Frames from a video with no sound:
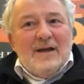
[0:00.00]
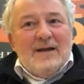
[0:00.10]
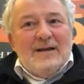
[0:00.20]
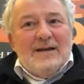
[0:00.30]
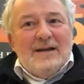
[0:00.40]

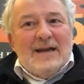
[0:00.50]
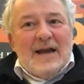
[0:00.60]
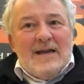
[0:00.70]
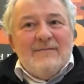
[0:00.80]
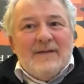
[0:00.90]
In
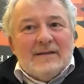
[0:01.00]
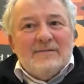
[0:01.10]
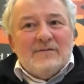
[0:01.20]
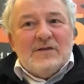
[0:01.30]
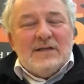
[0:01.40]
any vat
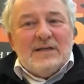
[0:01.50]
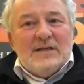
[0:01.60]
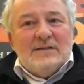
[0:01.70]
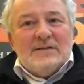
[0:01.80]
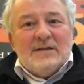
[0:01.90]
of
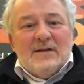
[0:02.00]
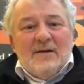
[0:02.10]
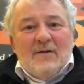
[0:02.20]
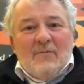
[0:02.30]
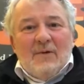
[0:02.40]
cheese,
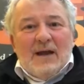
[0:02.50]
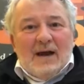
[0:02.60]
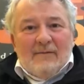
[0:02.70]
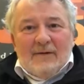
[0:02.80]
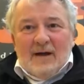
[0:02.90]
we
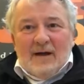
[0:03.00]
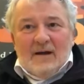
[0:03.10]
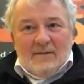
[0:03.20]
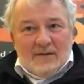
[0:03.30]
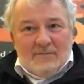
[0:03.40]
have
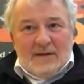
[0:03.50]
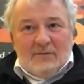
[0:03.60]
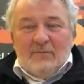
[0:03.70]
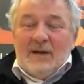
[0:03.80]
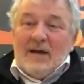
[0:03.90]
the
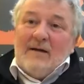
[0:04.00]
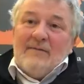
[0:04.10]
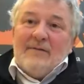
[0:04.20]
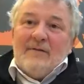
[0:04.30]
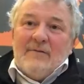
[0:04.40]
milk, we have
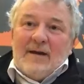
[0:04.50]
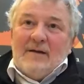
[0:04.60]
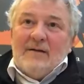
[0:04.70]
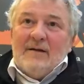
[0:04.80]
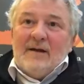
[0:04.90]
the
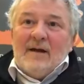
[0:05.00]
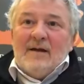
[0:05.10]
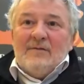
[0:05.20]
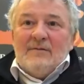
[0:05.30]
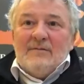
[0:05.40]
rennet,
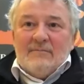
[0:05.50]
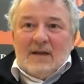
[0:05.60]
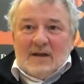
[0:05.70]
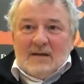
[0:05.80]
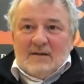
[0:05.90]
and
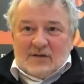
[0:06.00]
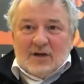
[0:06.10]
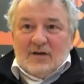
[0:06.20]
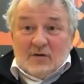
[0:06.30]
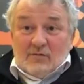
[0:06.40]
the
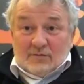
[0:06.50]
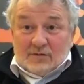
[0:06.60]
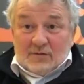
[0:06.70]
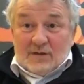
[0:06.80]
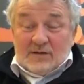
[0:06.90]
starter
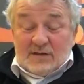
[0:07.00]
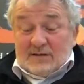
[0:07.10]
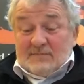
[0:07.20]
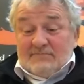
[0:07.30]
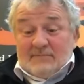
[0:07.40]
culture, which
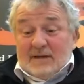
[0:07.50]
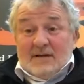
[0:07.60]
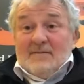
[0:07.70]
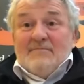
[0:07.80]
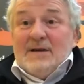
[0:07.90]
is
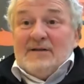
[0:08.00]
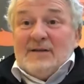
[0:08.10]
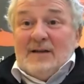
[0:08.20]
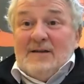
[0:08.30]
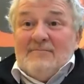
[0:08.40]

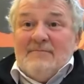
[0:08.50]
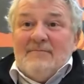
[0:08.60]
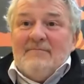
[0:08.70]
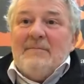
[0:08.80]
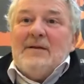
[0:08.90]
basically
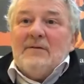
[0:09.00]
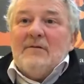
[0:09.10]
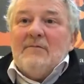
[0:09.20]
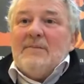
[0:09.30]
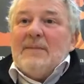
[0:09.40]
milk
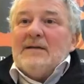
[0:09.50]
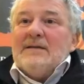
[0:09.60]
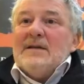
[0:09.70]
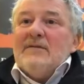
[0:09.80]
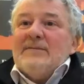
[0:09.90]
with
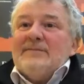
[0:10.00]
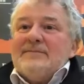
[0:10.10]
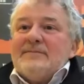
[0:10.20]
bacteria.